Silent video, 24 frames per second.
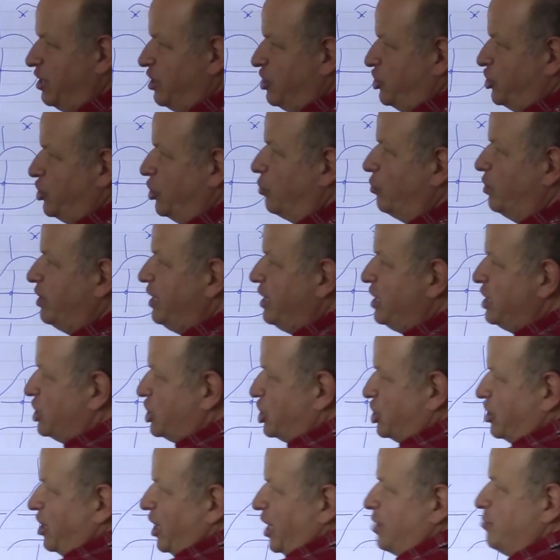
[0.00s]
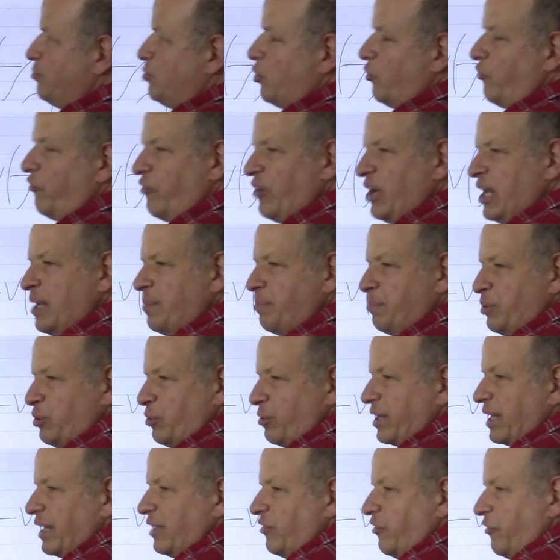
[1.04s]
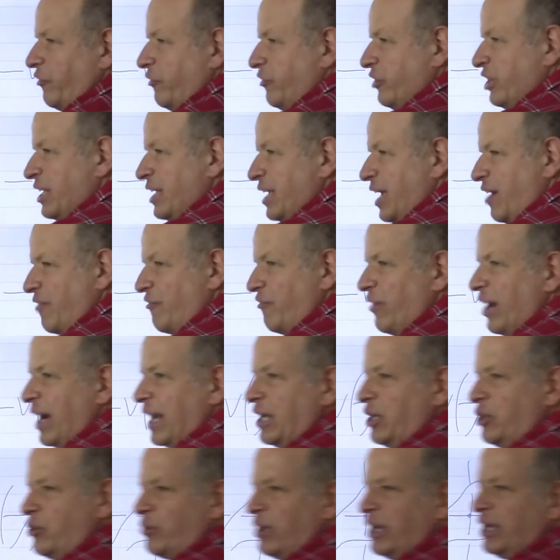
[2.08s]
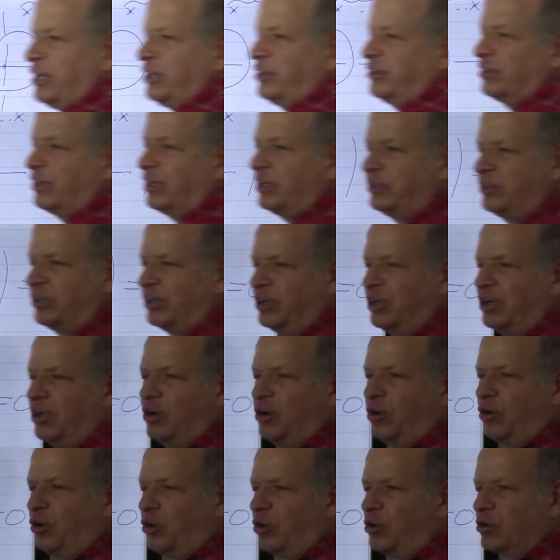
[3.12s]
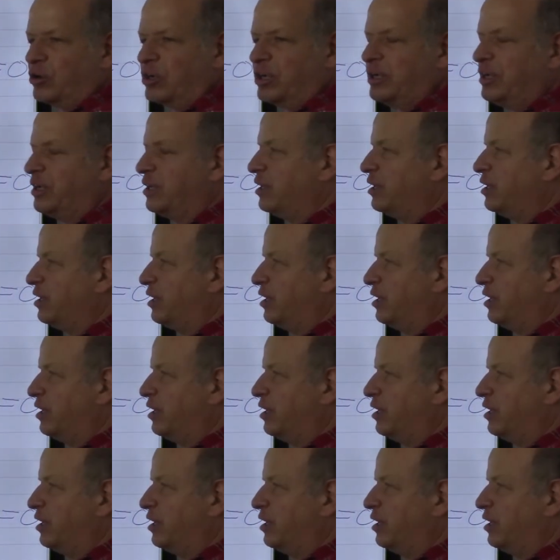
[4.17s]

So each time you flip, you get V evaluated on